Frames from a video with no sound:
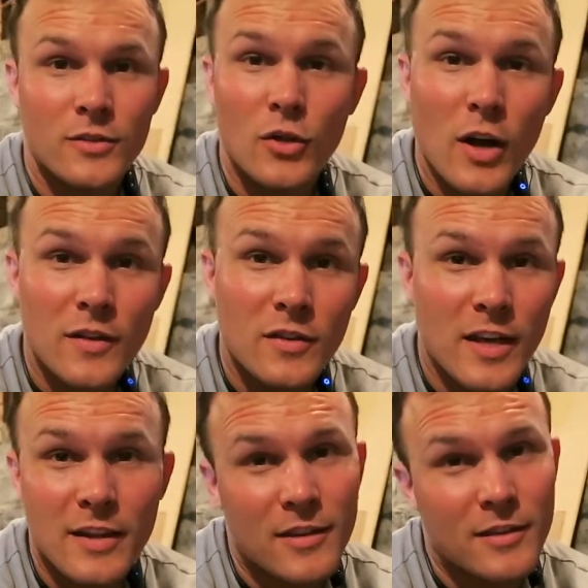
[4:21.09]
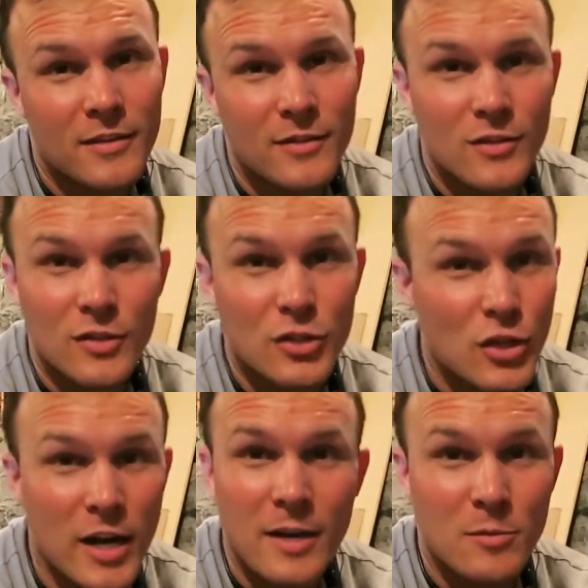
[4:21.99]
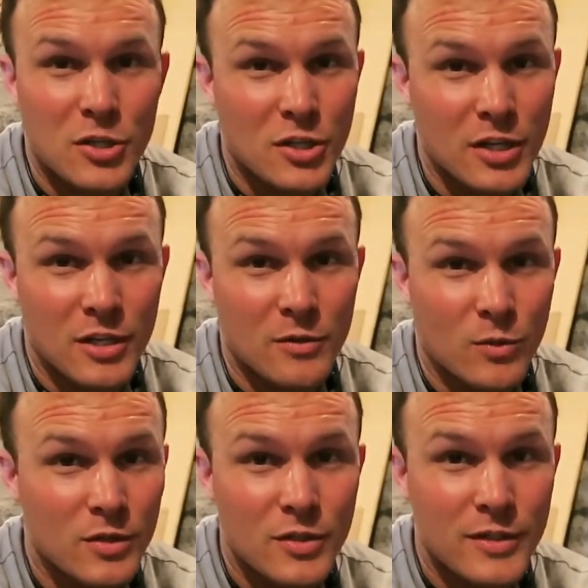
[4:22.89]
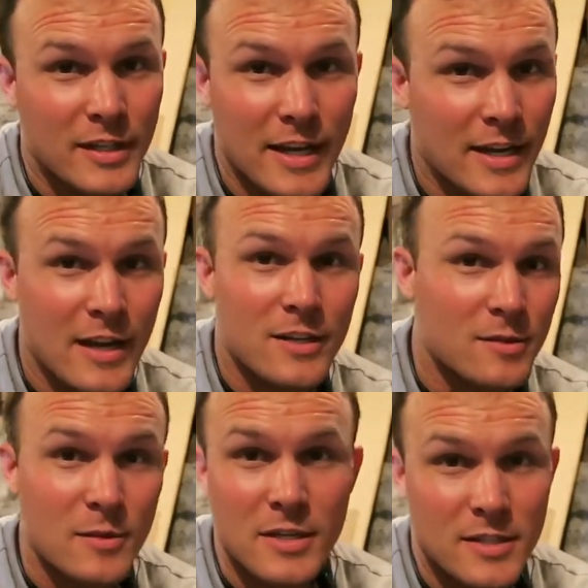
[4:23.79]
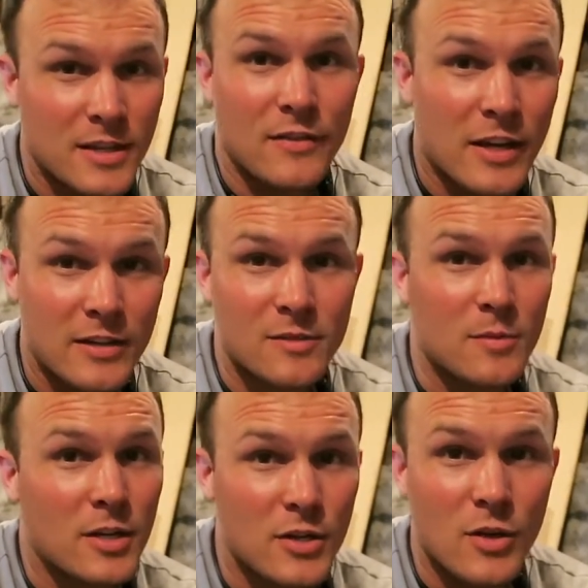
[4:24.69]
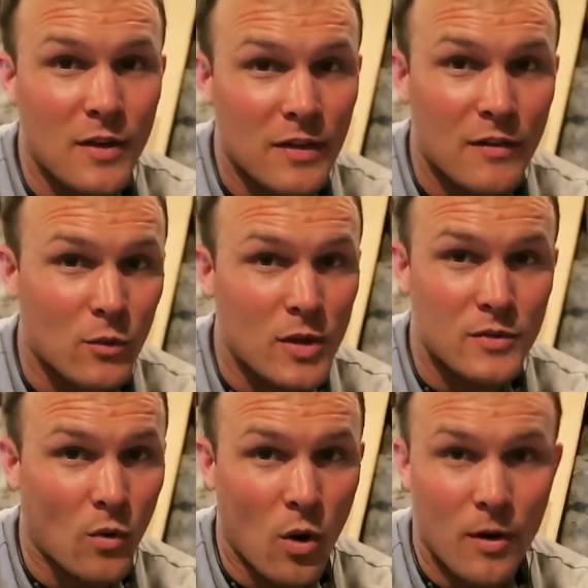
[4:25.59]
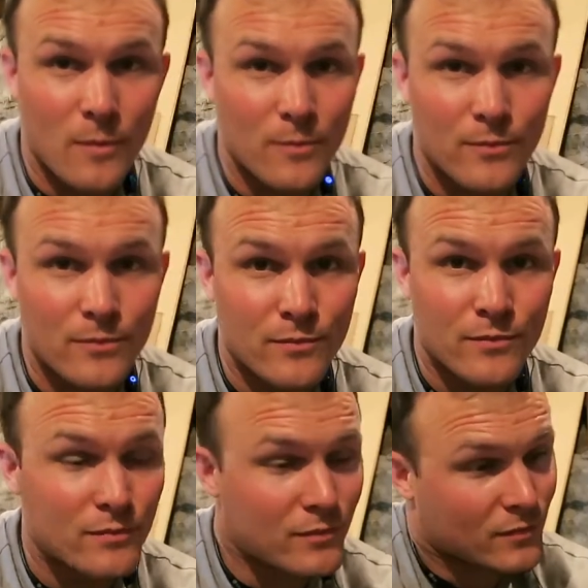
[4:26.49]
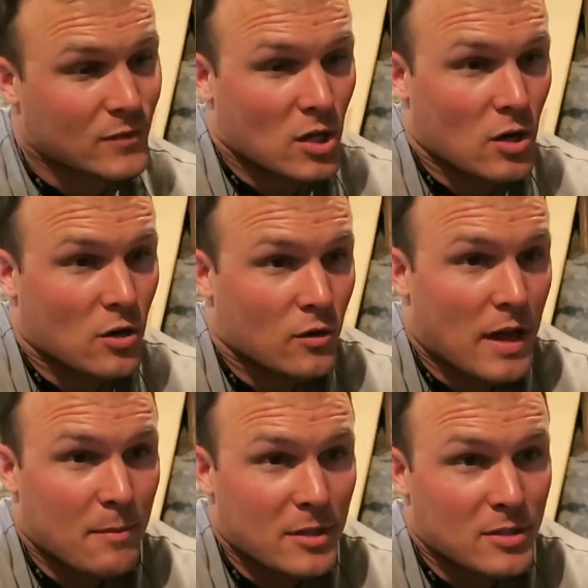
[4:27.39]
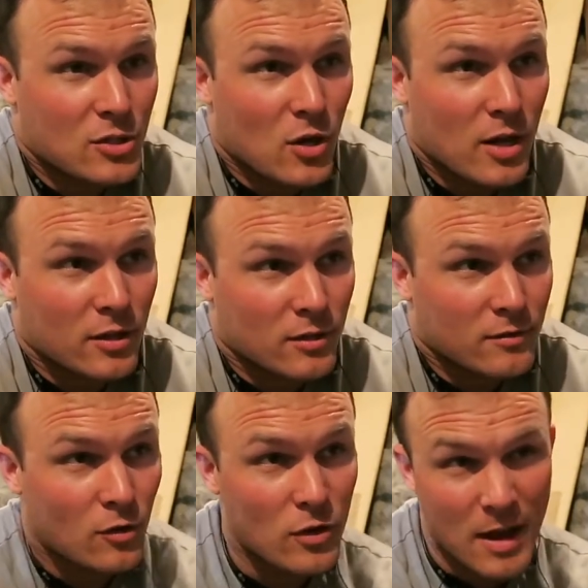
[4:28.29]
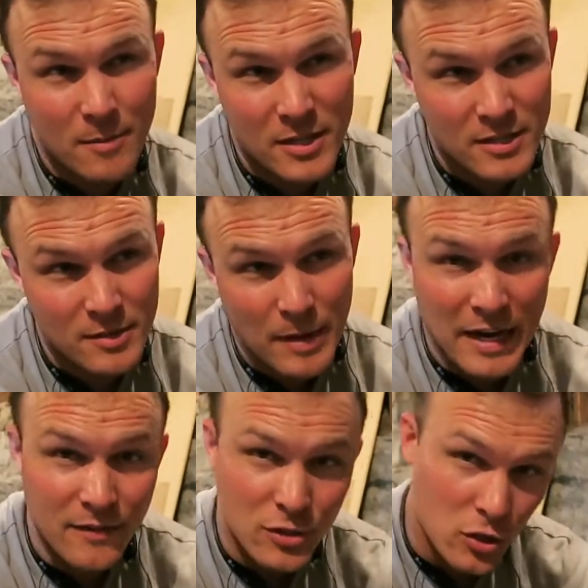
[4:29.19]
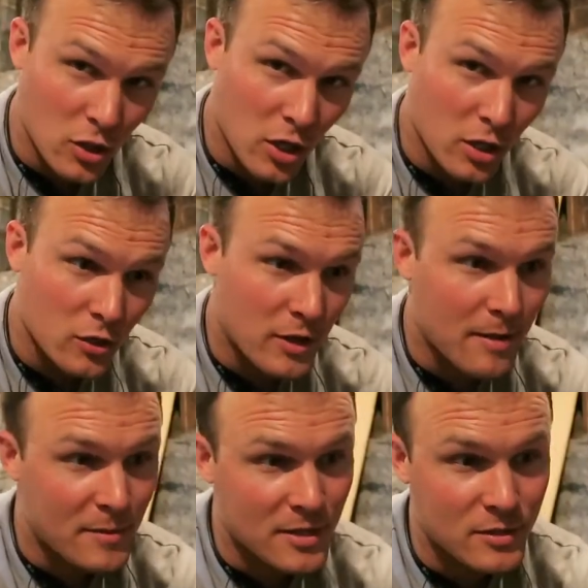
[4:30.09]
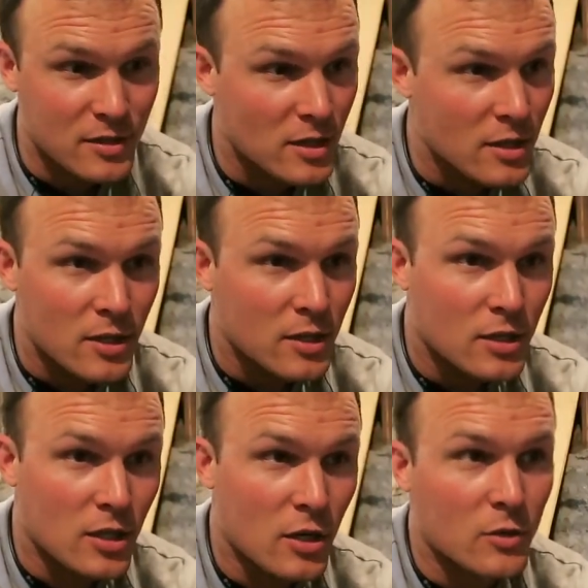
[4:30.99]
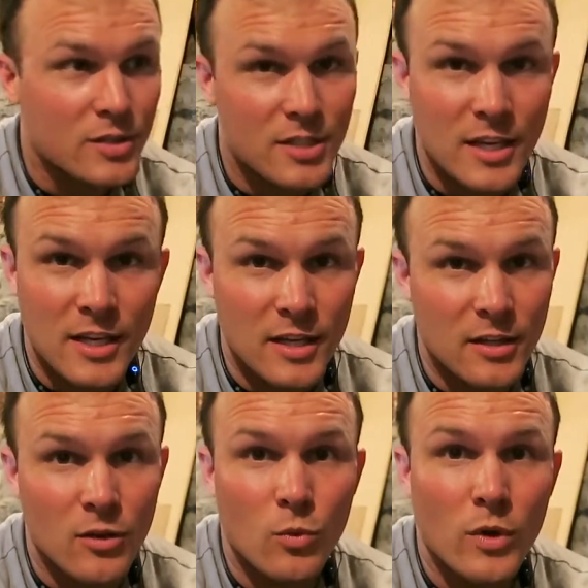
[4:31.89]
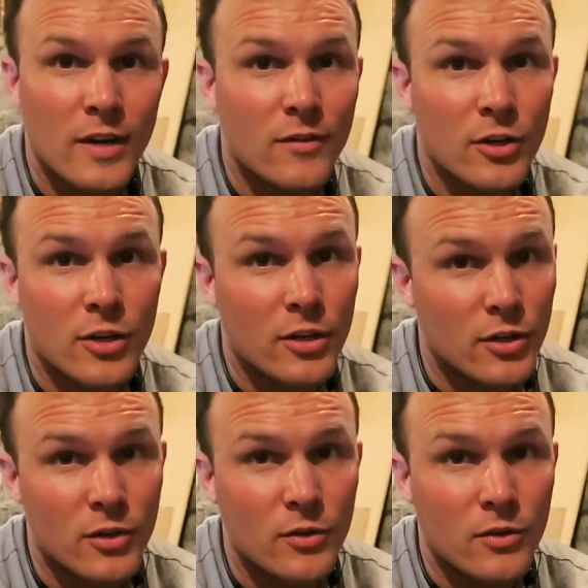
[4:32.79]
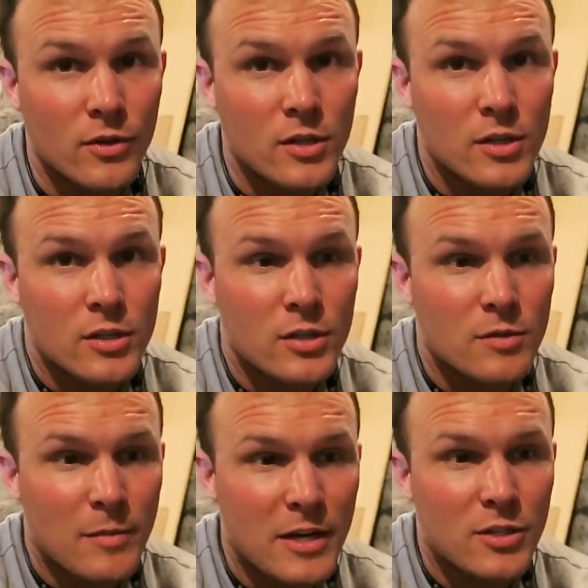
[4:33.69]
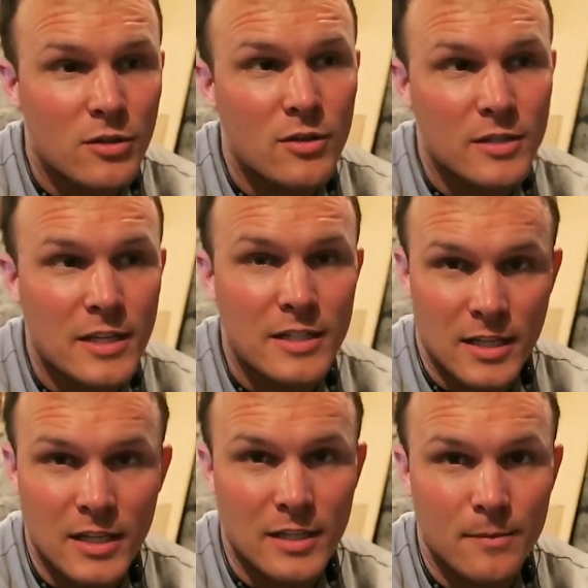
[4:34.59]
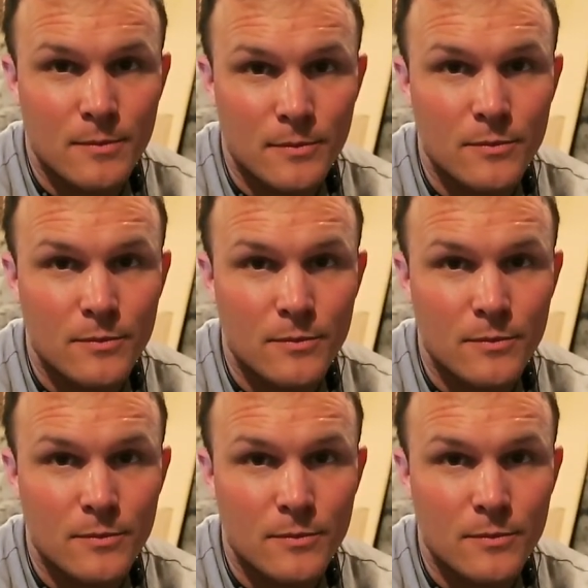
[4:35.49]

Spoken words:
you don't have to get the giant machine. Once you get to 8 gallons a minute, 7 gallons a minute, you have to have a reservoir. So that means a trailer, or that means the back of a truck, or that means, you know, a skid, or whatever you're gonna do. Just make sure it's that time,